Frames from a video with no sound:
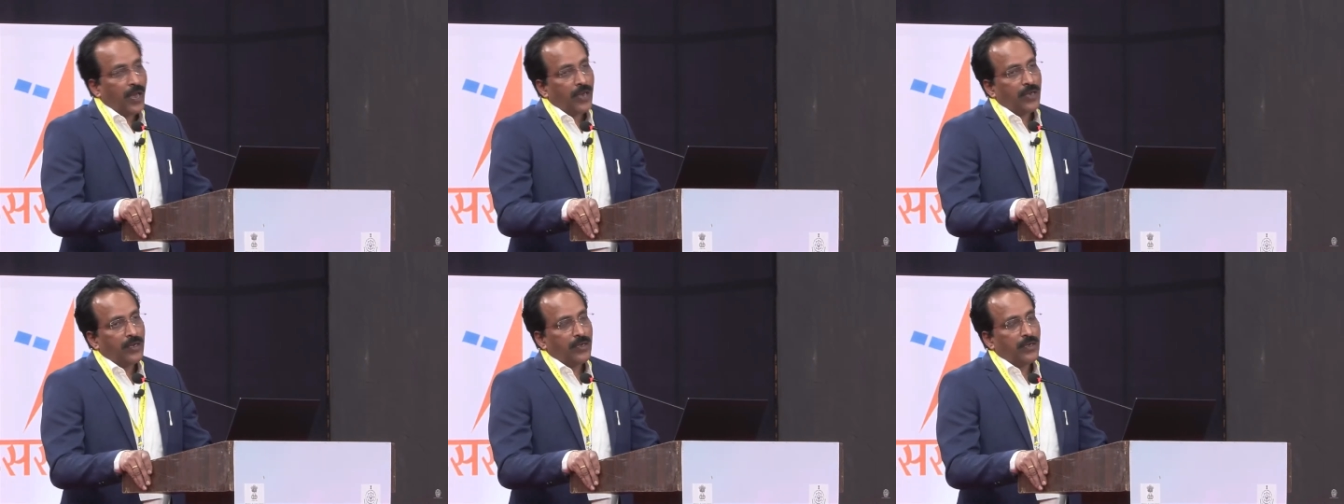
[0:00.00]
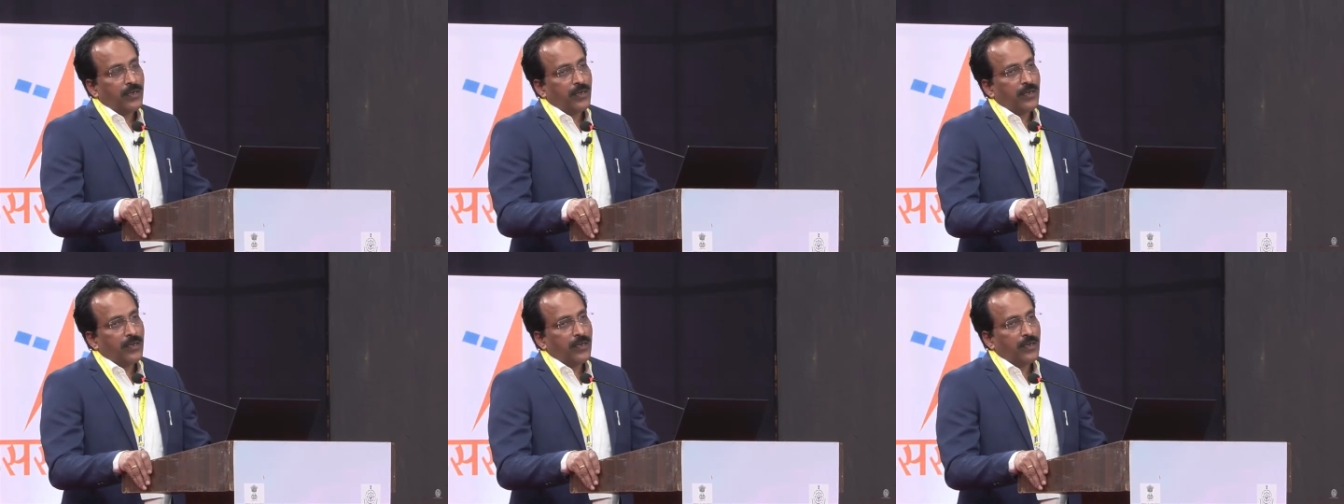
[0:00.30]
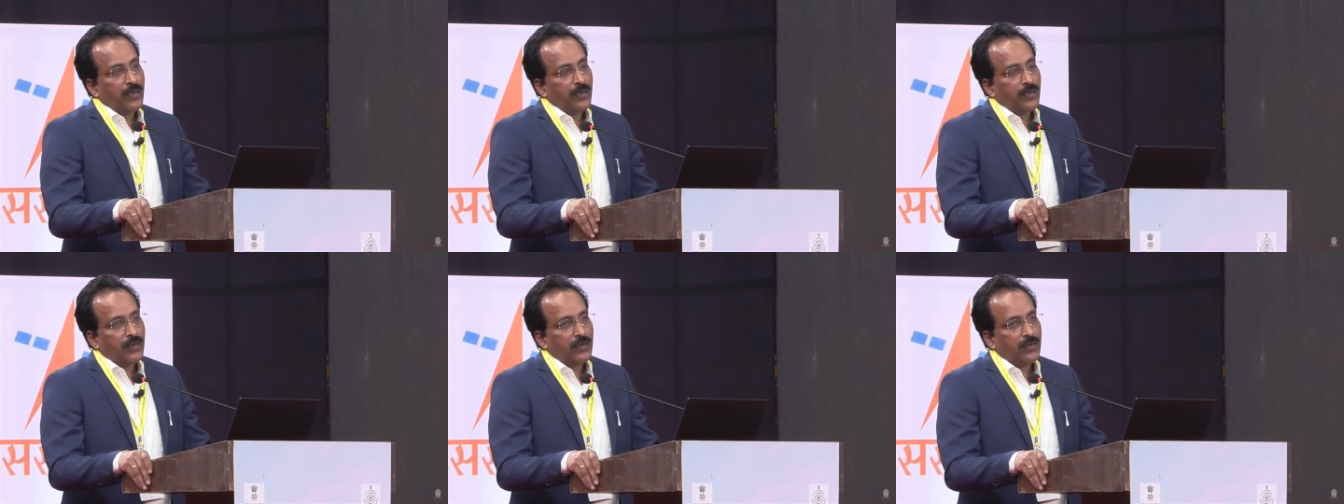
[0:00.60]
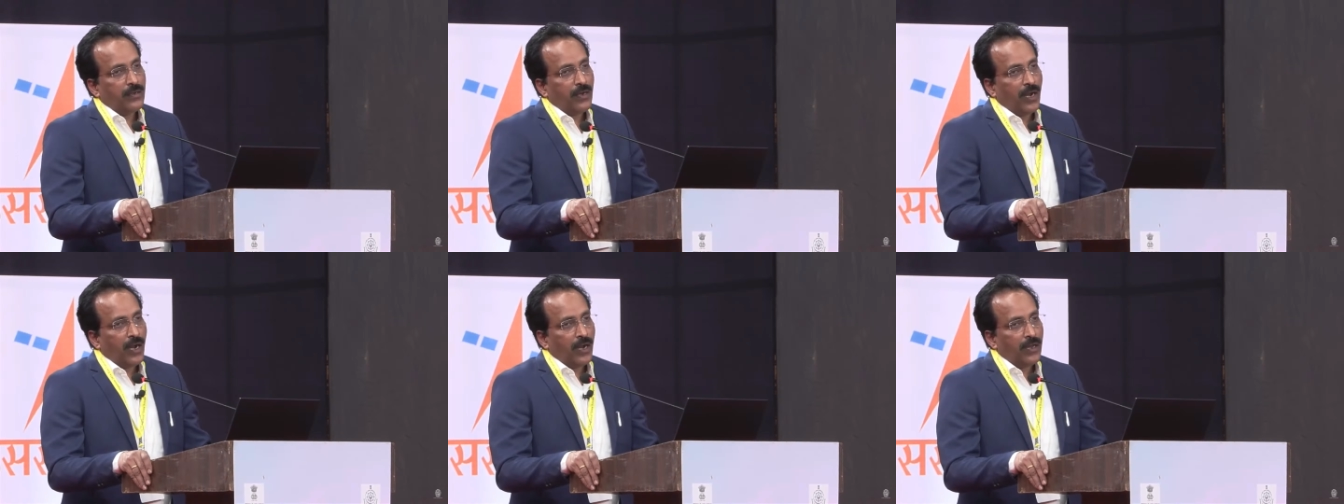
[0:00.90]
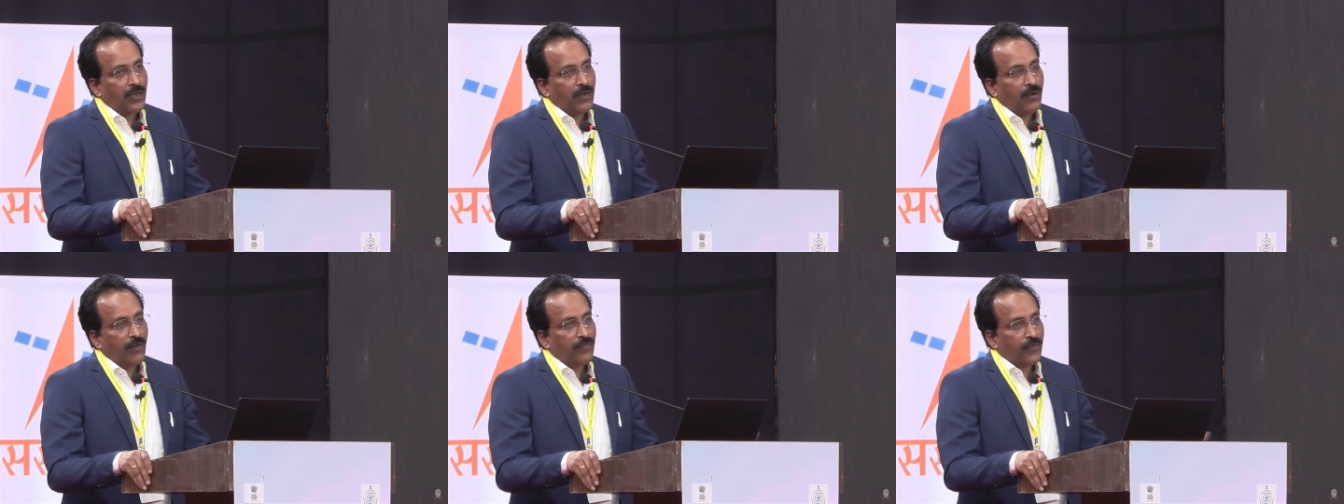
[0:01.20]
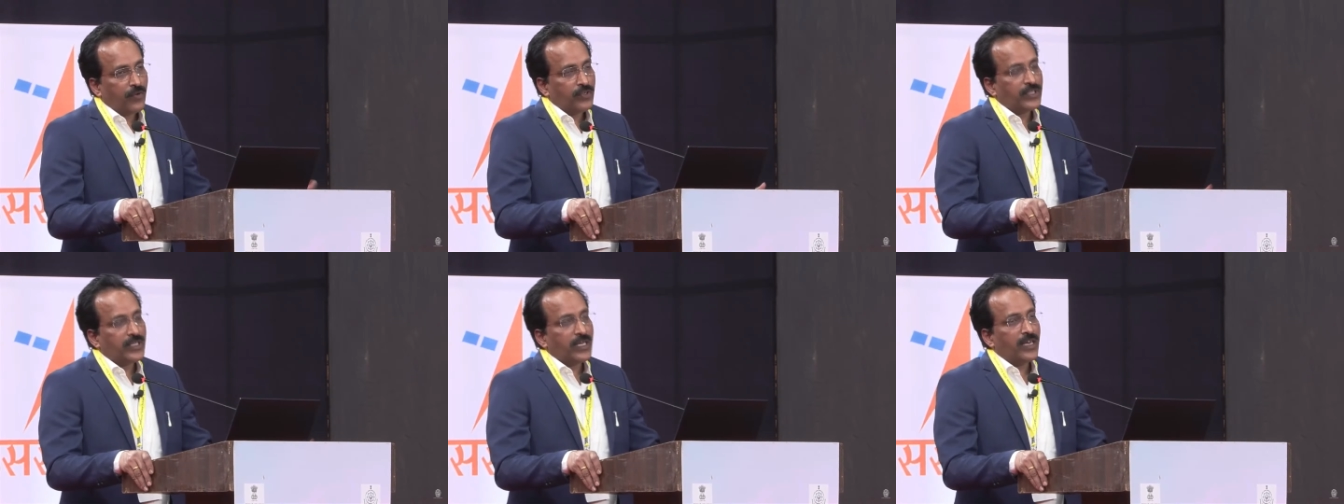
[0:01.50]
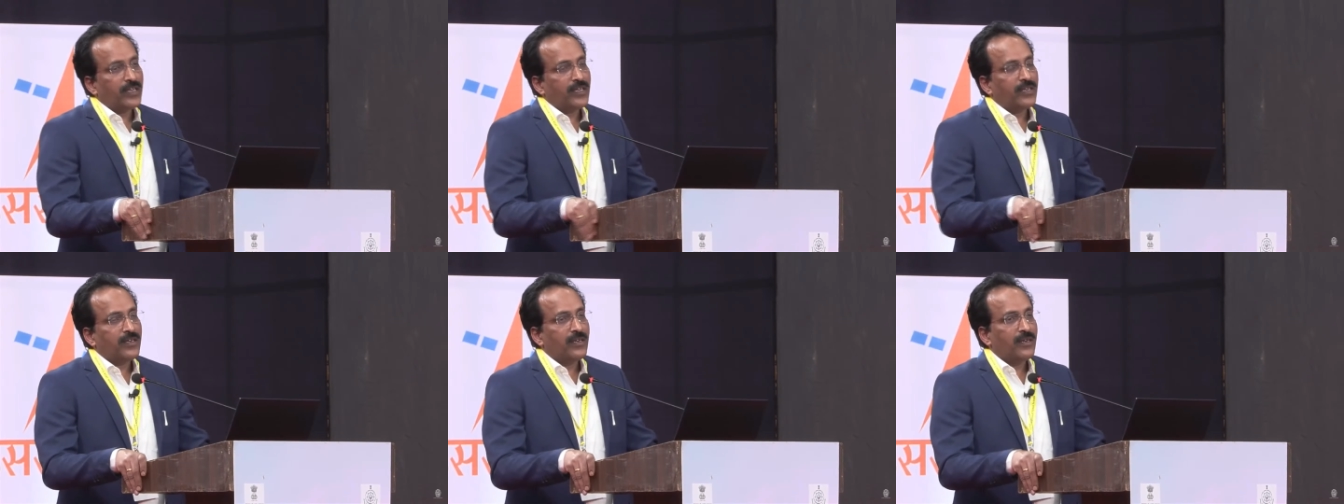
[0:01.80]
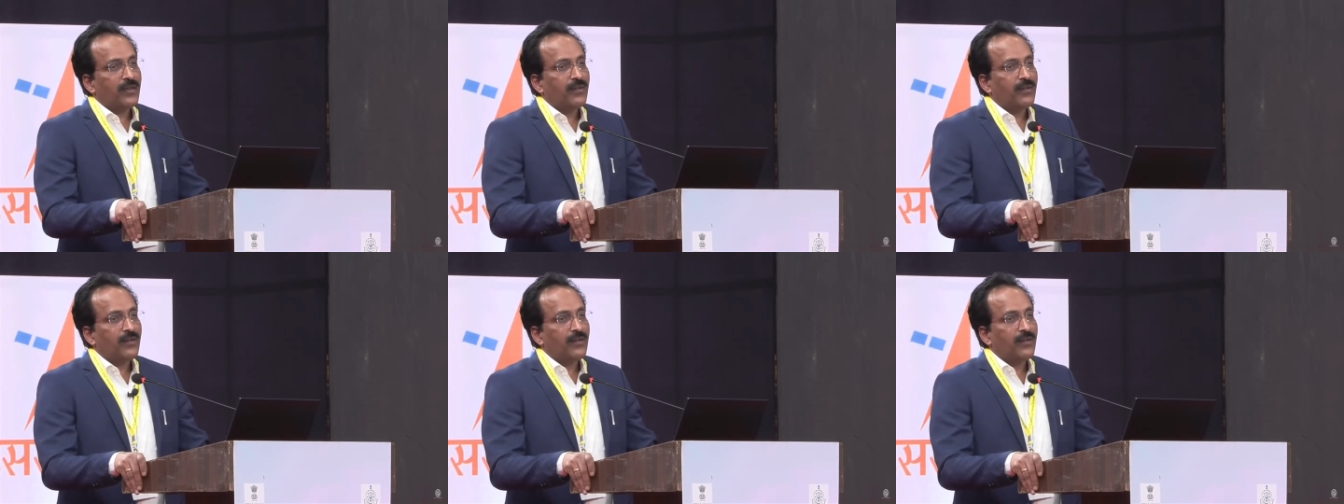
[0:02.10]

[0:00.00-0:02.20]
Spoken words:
And of course, that